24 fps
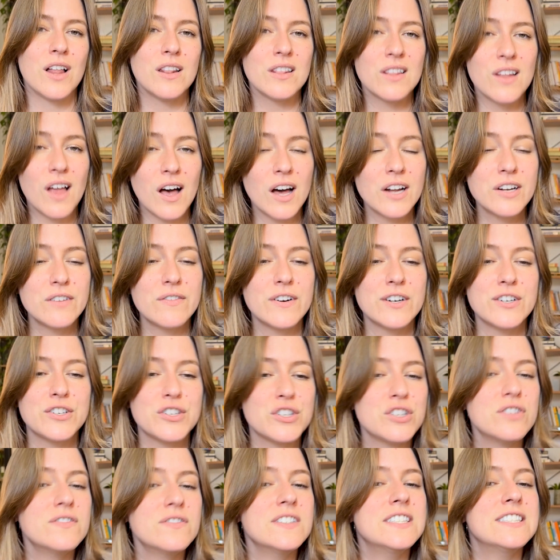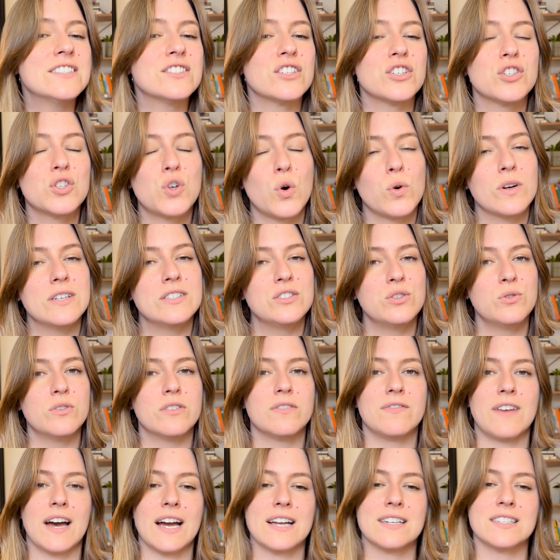A lot of our nervines are going to
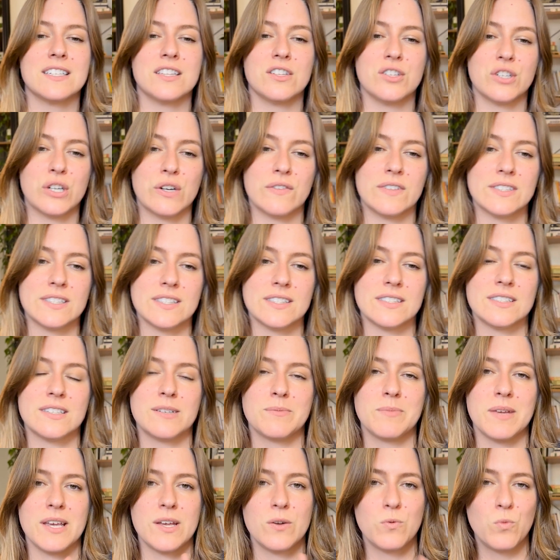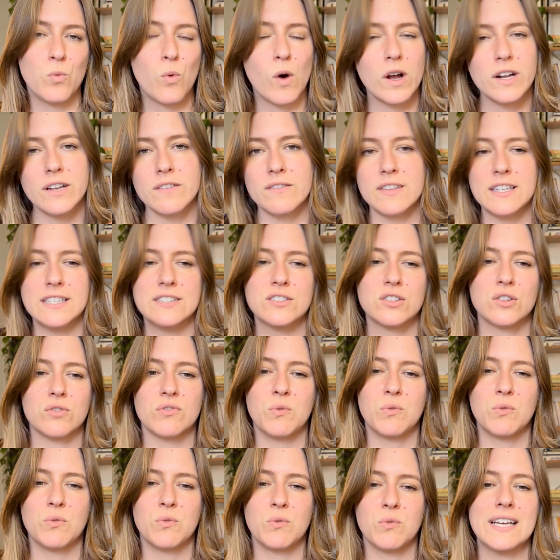affect the nervous system in one of these
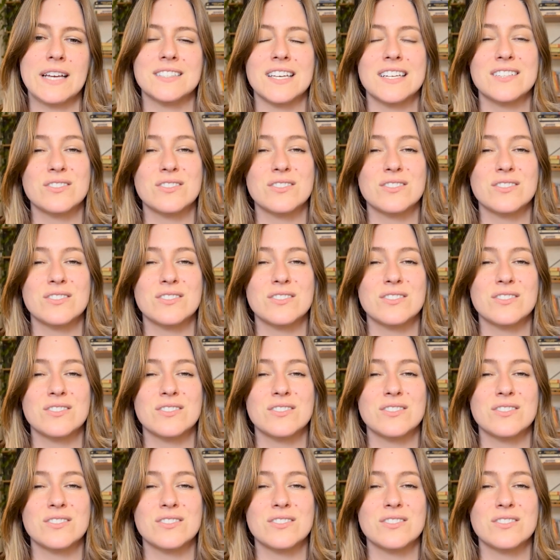three ways.